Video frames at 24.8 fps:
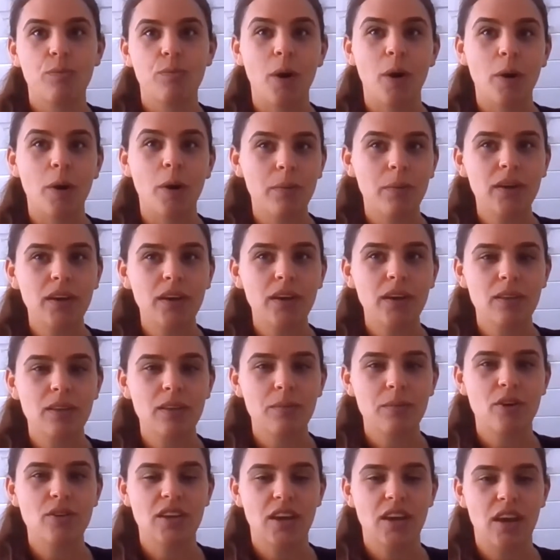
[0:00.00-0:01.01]
Probably the
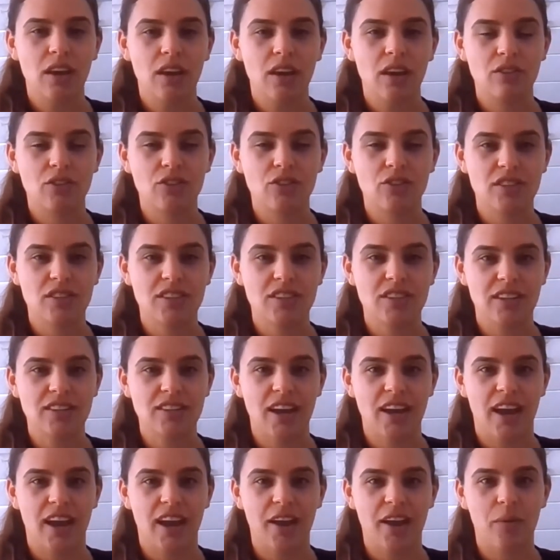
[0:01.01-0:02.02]
most
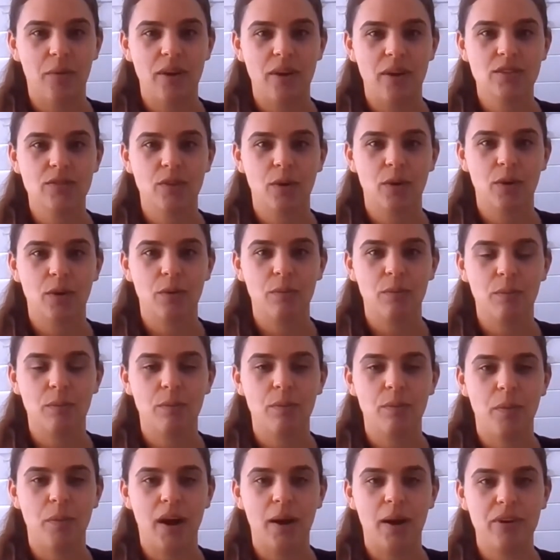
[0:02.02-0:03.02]
interesting takeaways
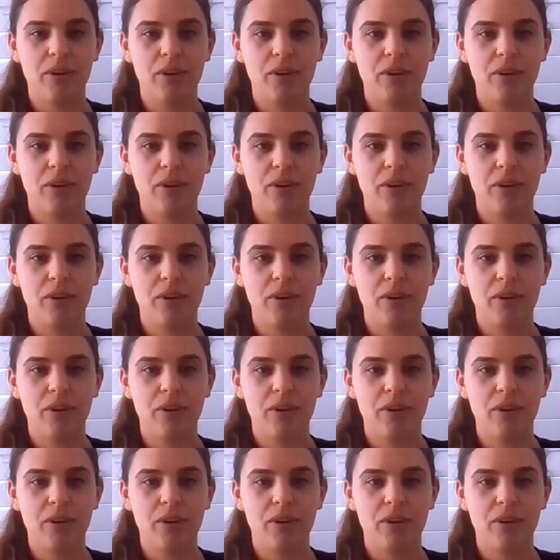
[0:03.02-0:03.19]
from my